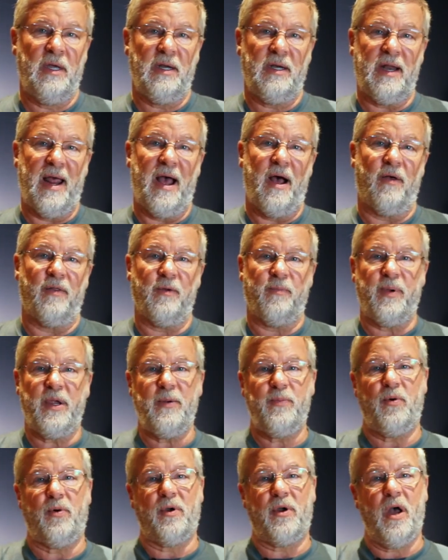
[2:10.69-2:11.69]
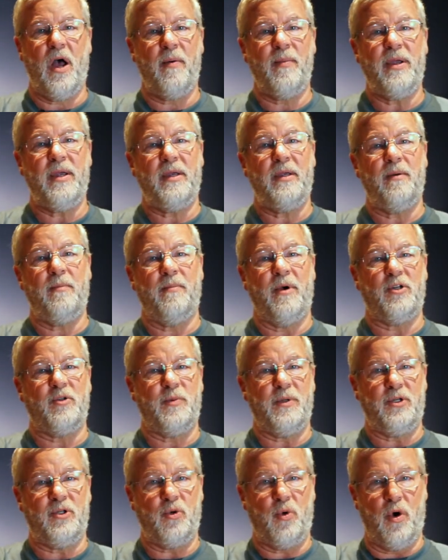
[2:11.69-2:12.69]
Now, the people coming must
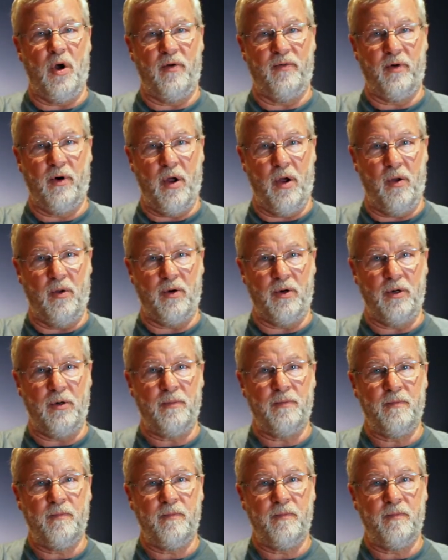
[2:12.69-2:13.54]
be 12 or older